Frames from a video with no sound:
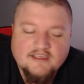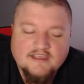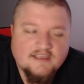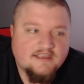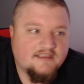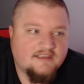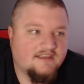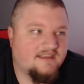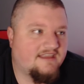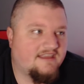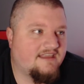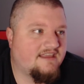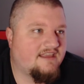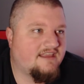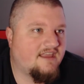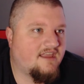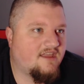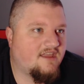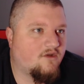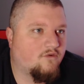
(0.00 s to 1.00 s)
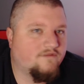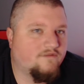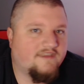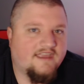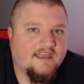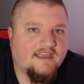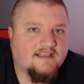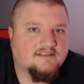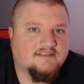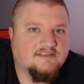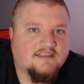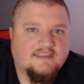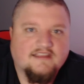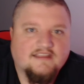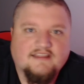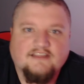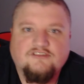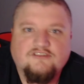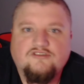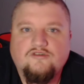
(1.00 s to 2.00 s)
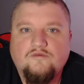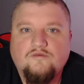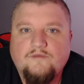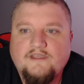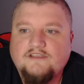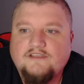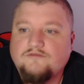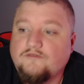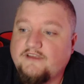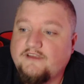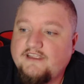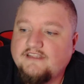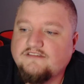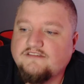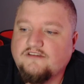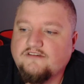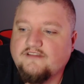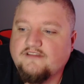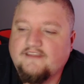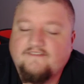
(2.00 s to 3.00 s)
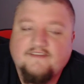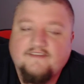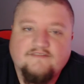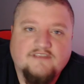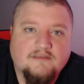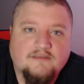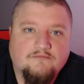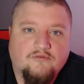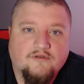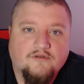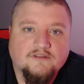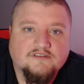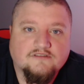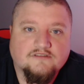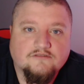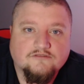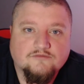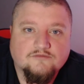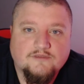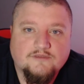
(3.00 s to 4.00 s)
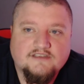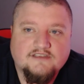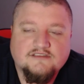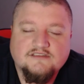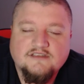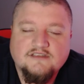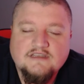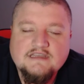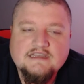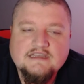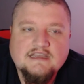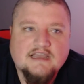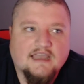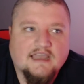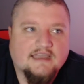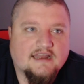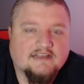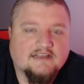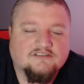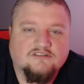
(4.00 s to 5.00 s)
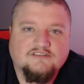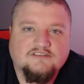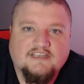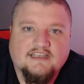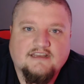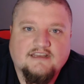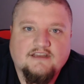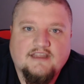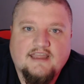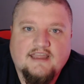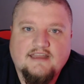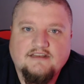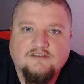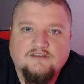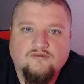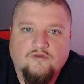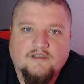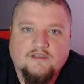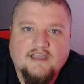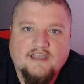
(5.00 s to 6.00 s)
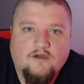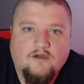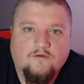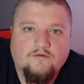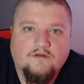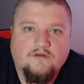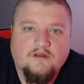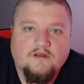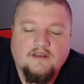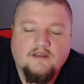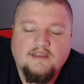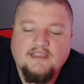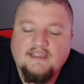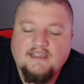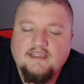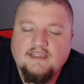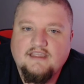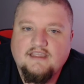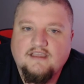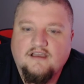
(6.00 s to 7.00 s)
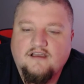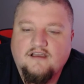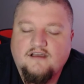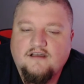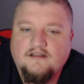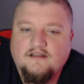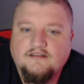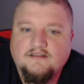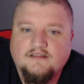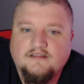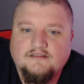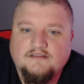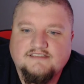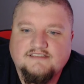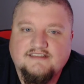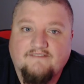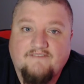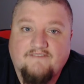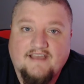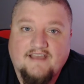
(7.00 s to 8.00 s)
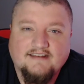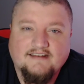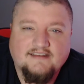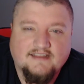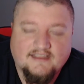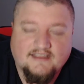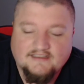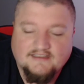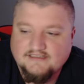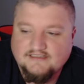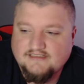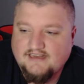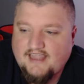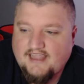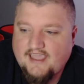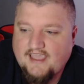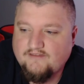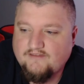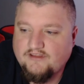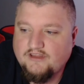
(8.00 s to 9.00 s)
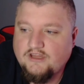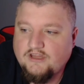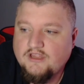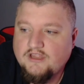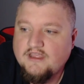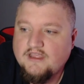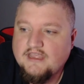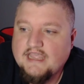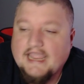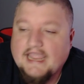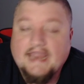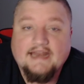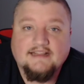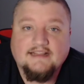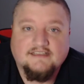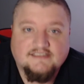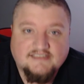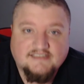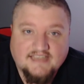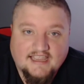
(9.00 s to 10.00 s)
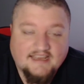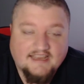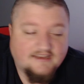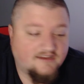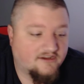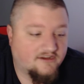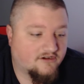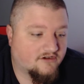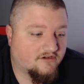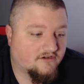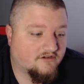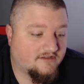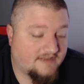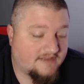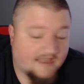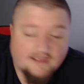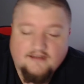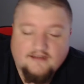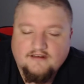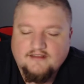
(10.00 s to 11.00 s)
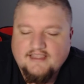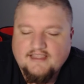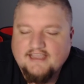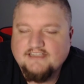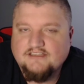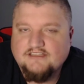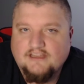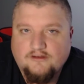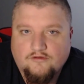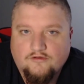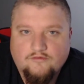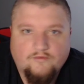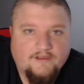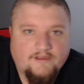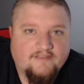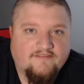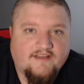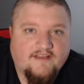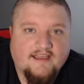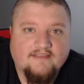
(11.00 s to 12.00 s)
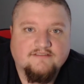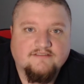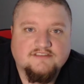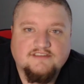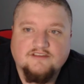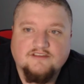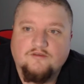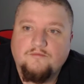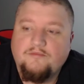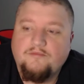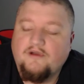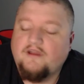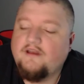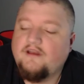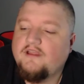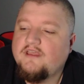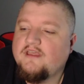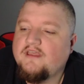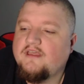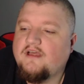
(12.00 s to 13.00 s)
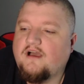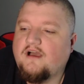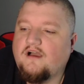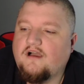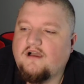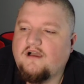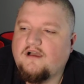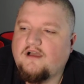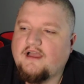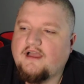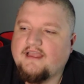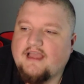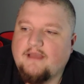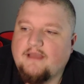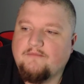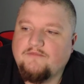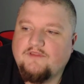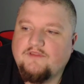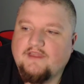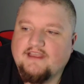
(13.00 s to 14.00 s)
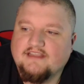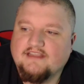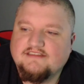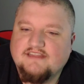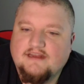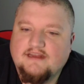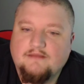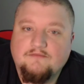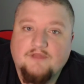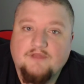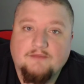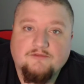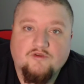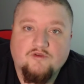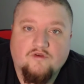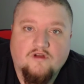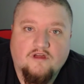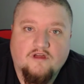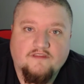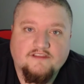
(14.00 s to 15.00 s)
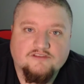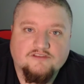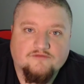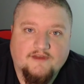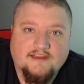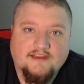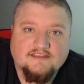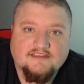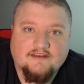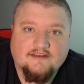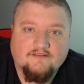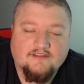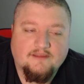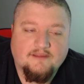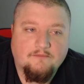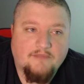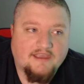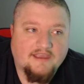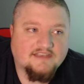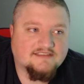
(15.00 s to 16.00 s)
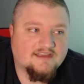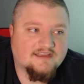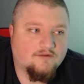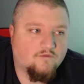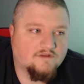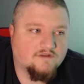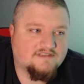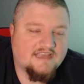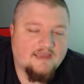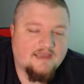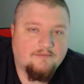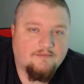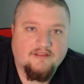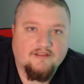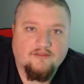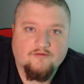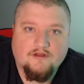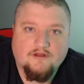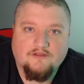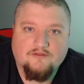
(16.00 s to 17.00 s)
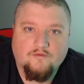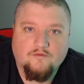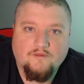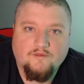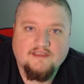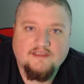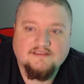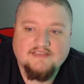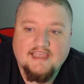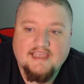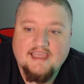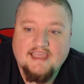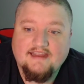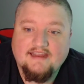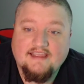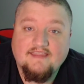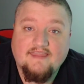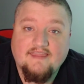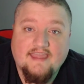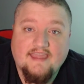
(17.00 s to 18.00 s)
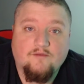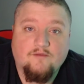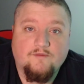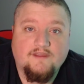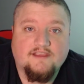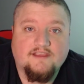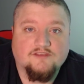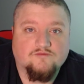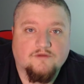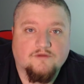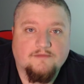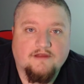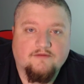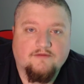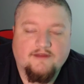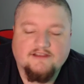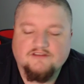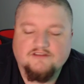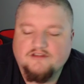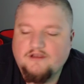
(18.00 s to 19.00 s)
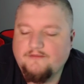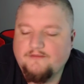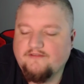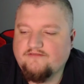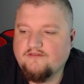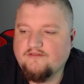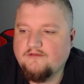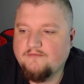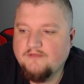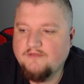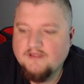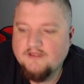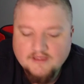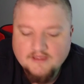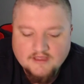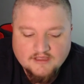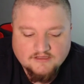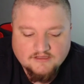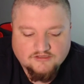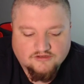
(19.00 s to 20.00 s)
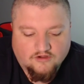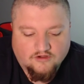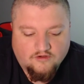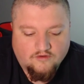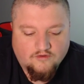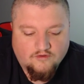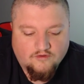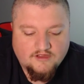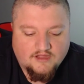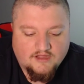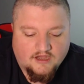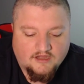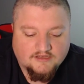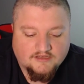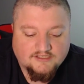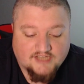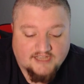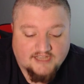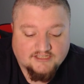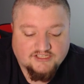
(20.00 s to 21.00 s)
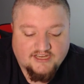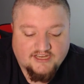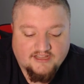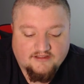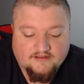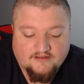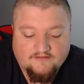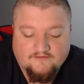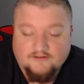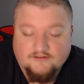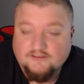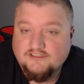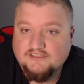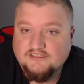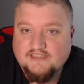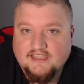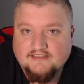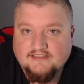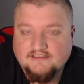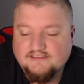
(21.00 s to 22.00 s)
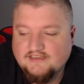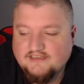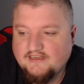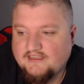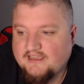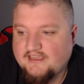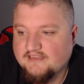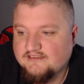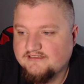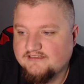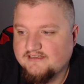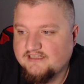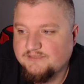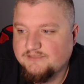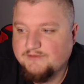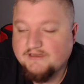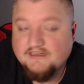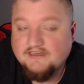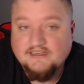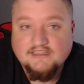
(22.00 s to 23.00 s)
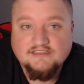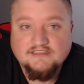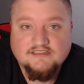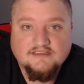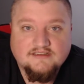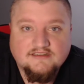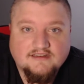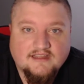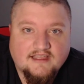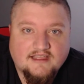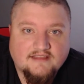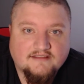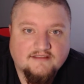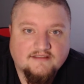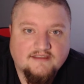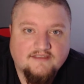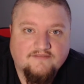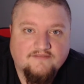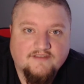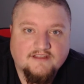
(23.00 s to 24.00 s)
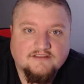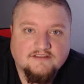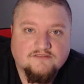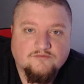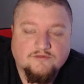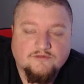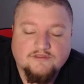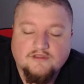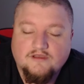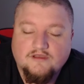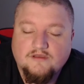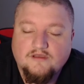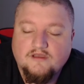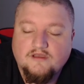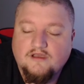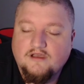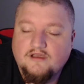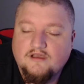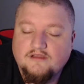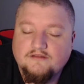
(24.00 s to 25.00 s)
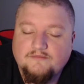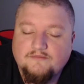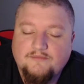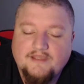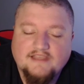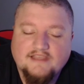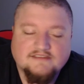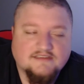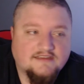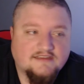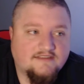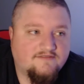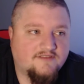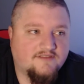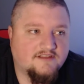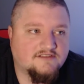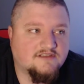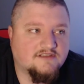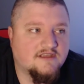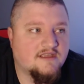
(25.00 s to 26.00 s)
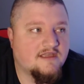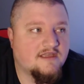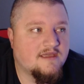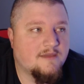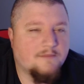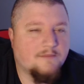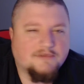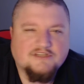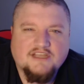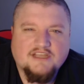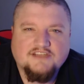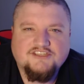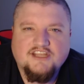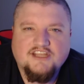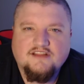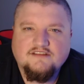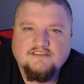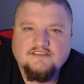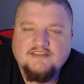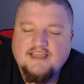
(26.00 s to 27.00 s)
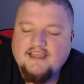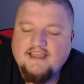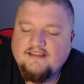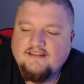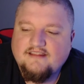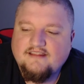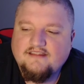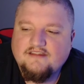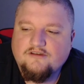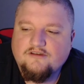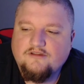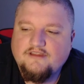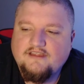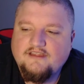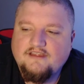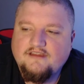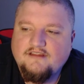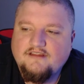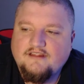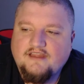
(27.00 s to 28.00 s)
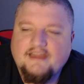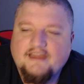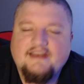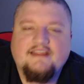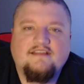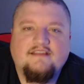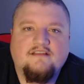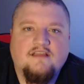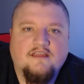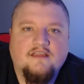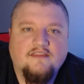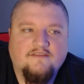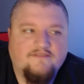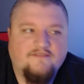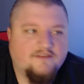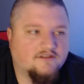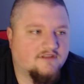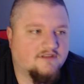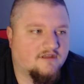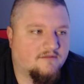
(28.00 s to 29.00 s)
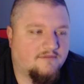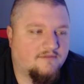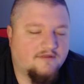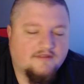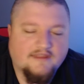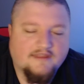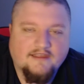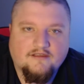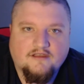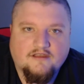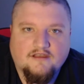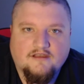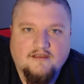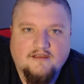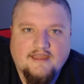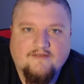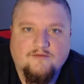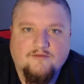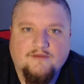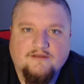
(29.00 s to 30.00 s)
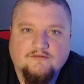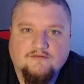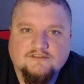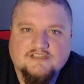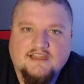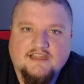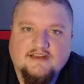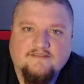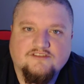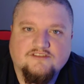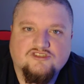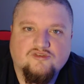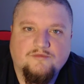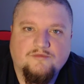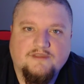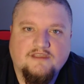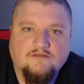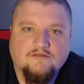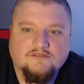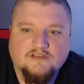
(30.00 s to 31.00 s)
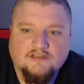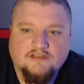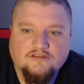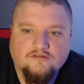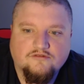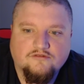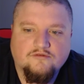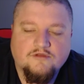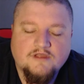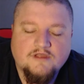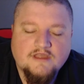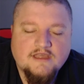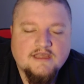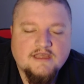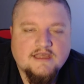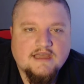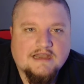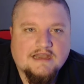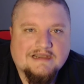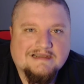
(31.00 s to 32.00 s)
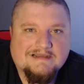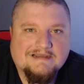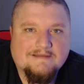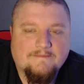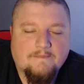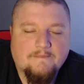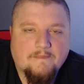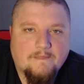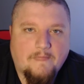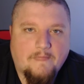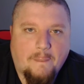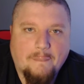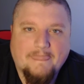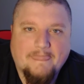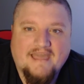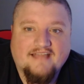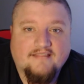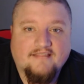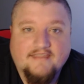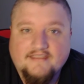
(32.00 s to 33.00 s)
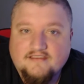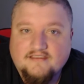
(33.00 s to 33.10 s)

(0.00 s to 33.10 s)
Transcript: he only has, I think, like 2 weeks where he is under like 15 points in those weeks. I gotta start taking that into account. Stephon Diggs isn't having an insane year yet, guys. I know week 5 still, but. I'm like I said, I'm doing all these ranks and everything based on what's happening throughout the weeks, and in that week is where my ranks are coming from. So Josh Allen versus Kansas City. Kansas City's been decent on defense with the passing defense, but Josh Allen's not literally lighting the field up like everybody was kind of assuming he was going to do. Definitely